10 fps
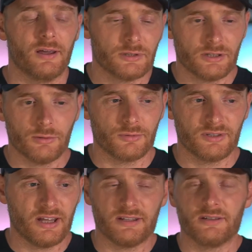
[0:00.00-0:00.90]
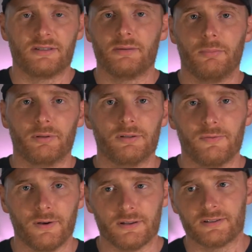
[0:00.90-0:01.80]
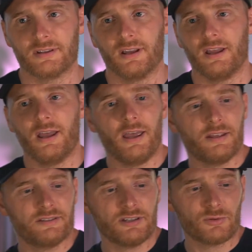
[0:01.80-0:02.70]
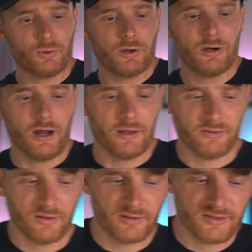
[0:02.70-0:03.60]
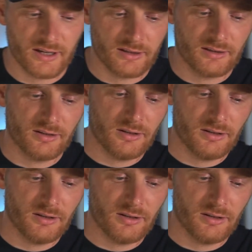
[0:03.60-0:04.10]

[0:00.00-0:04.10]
So that's a simple difference, and that's where I think that